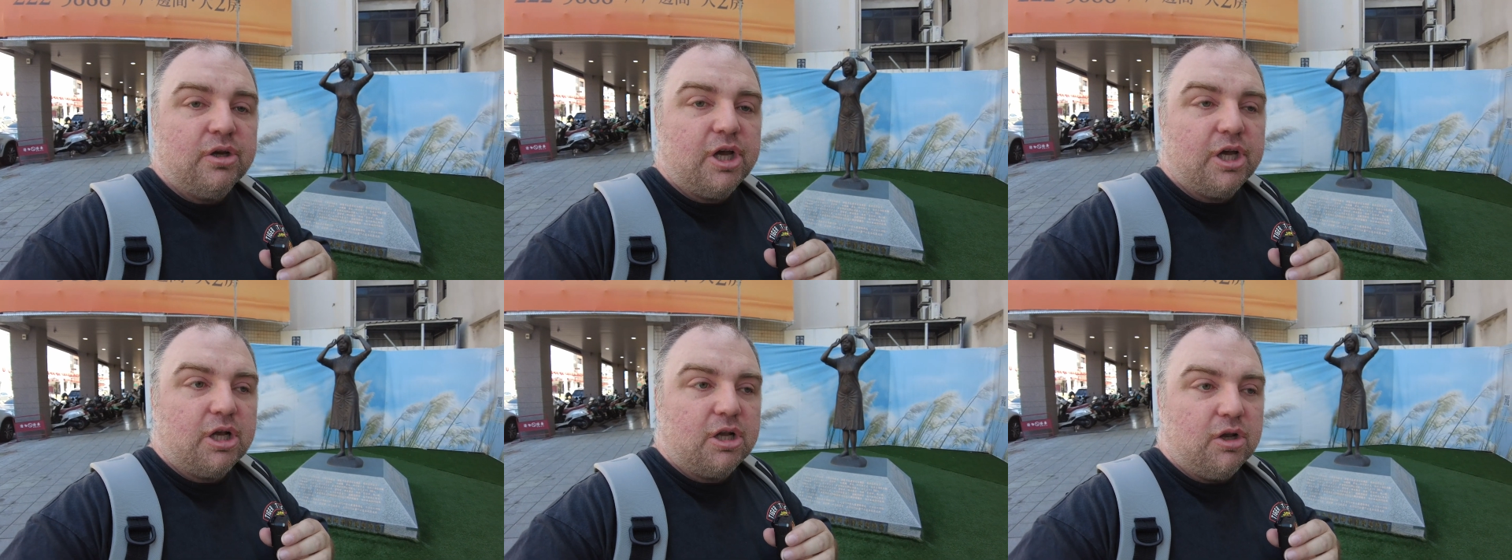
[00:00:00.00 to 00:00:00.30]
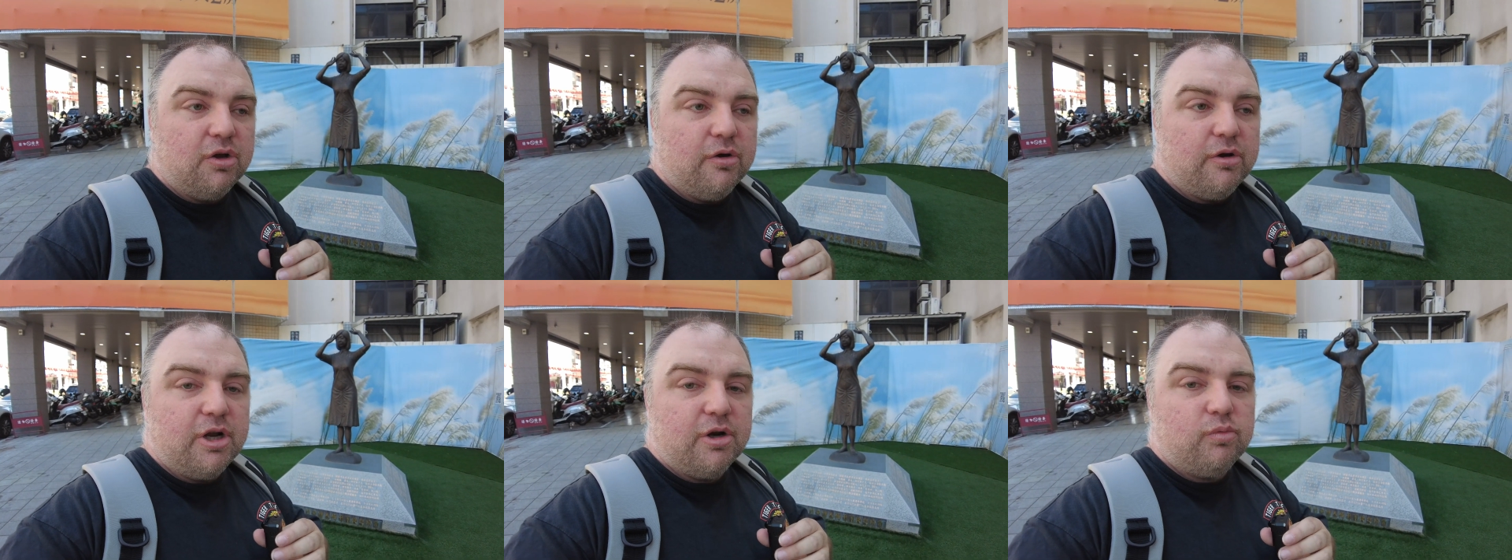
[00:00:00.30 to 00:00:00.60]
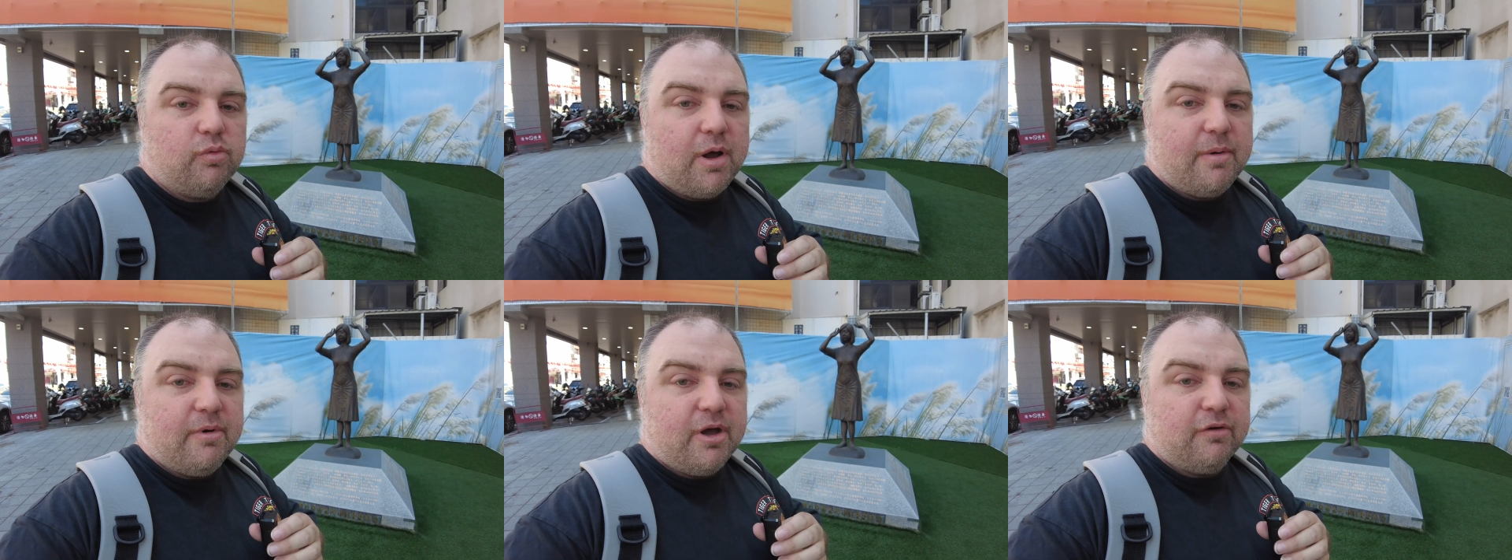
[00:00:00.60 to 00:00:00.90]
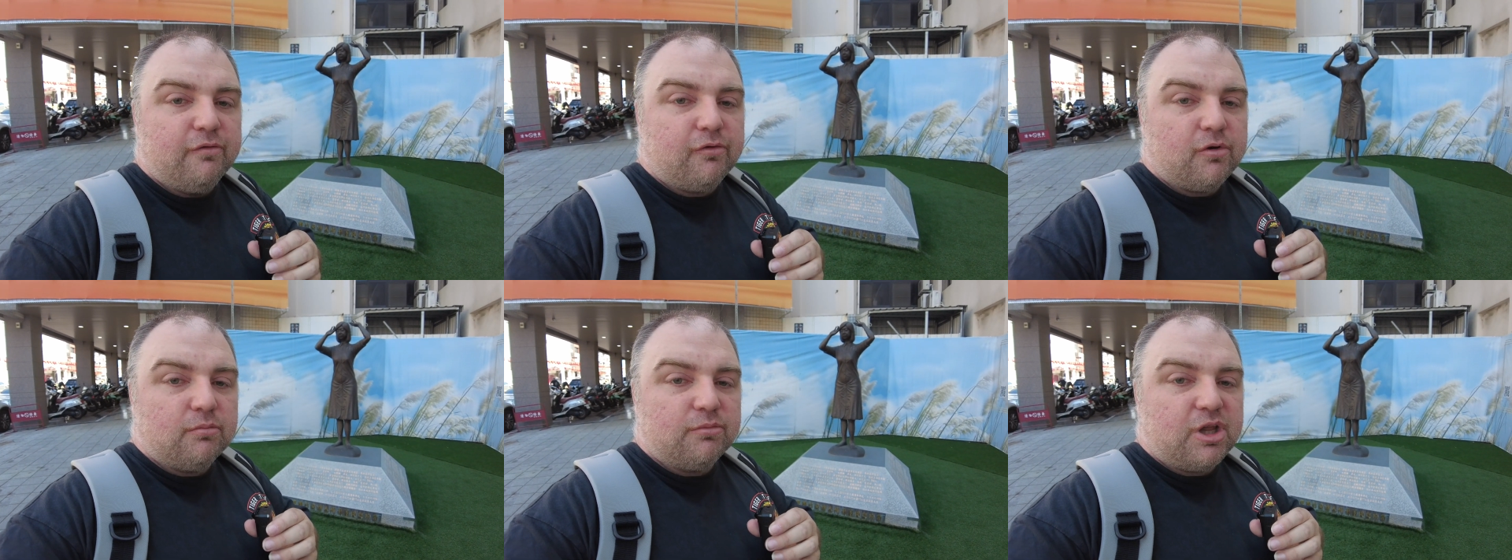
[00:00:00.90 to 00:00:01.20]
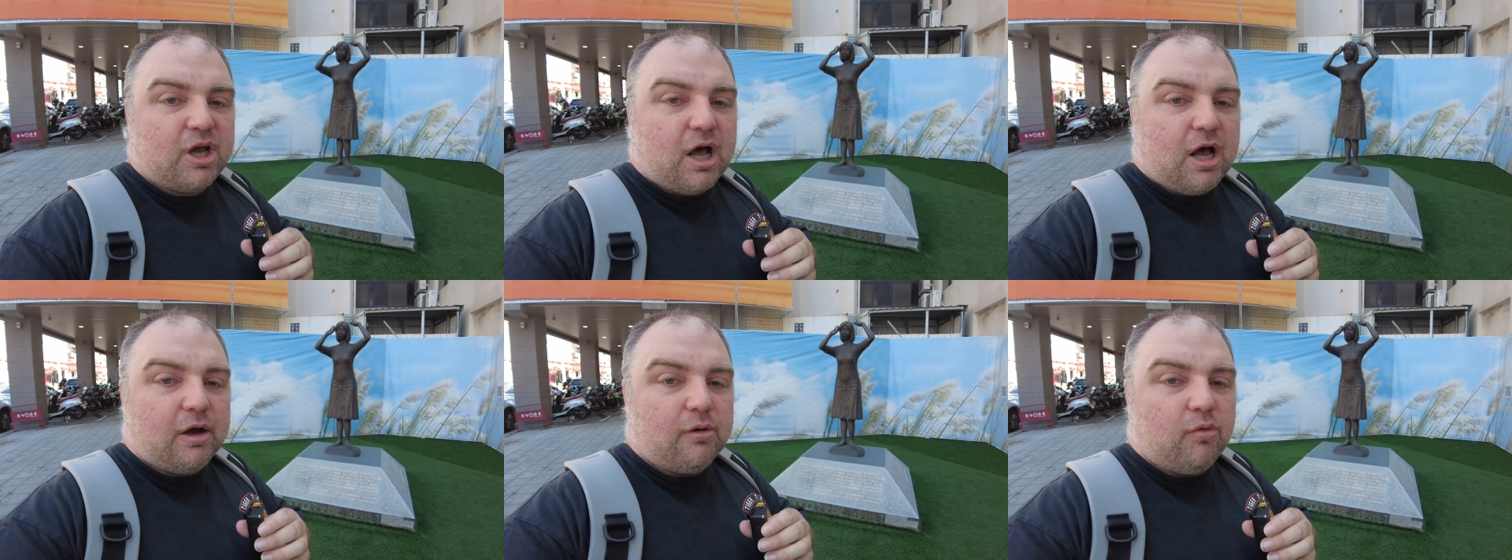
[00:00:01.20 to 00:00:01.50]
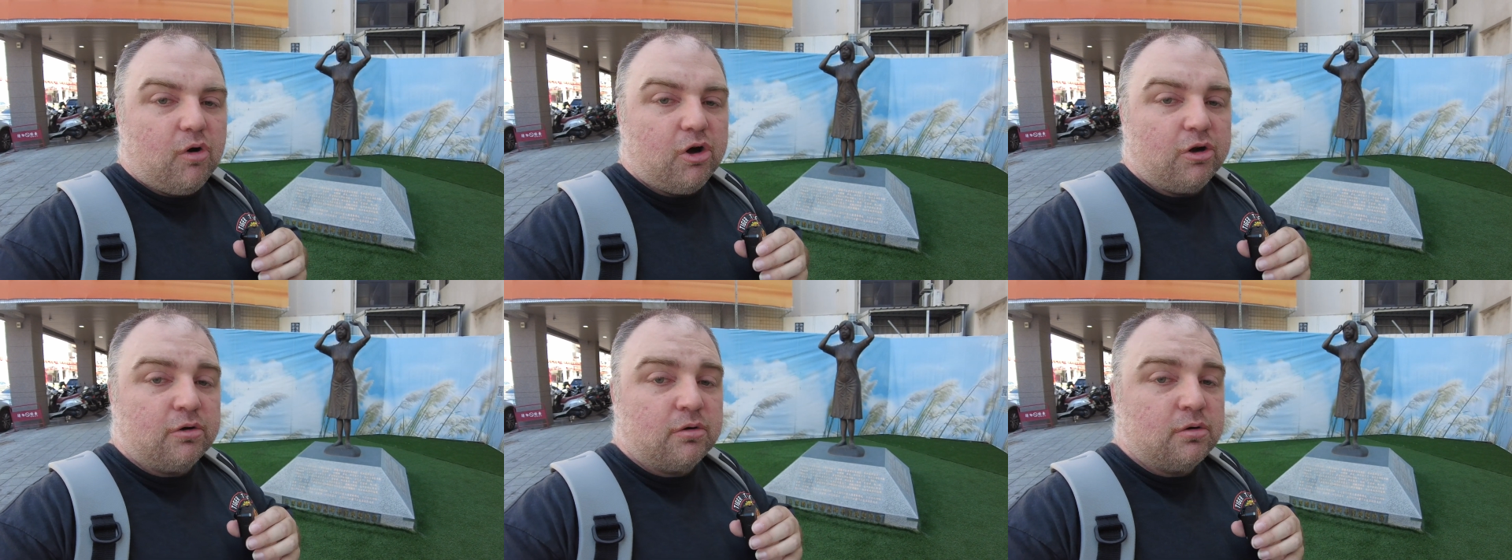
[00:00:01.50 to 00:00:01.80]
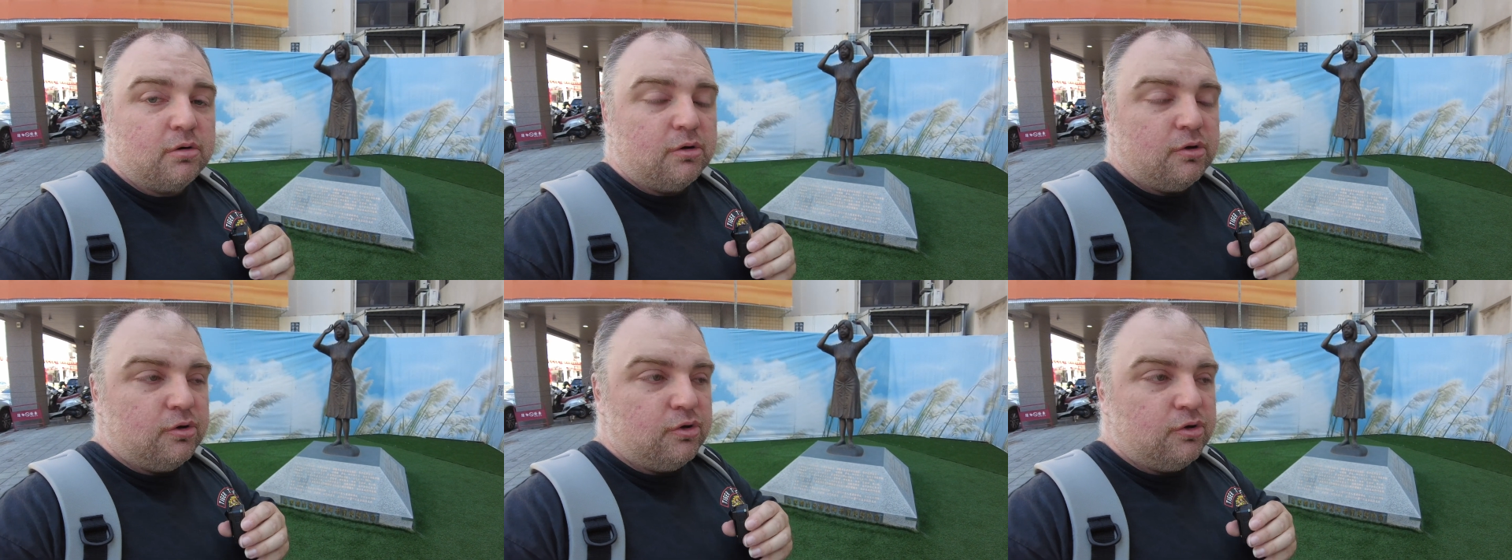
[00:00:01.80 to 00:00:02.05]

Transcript: included women from Taiwan.